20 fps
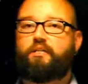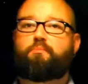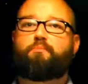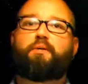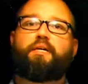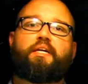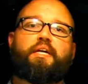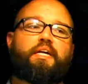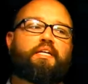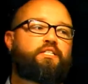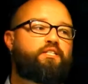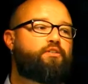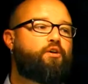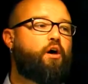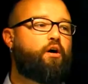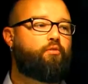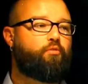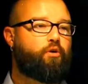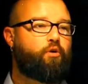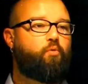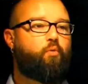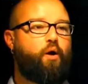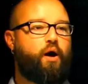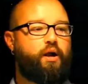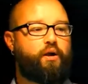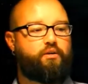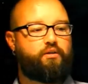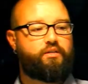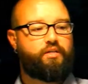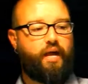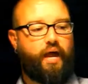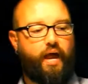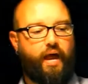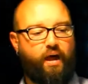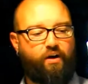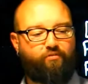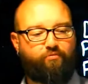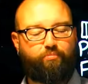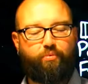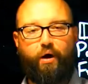me it's not required to
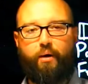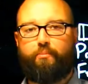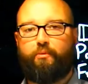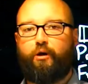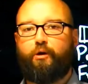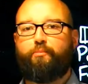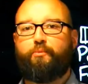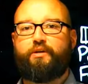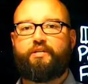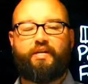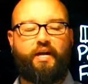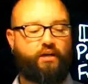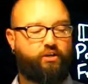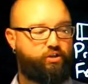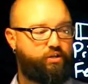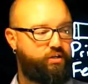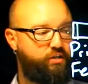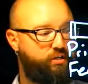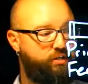have primary protection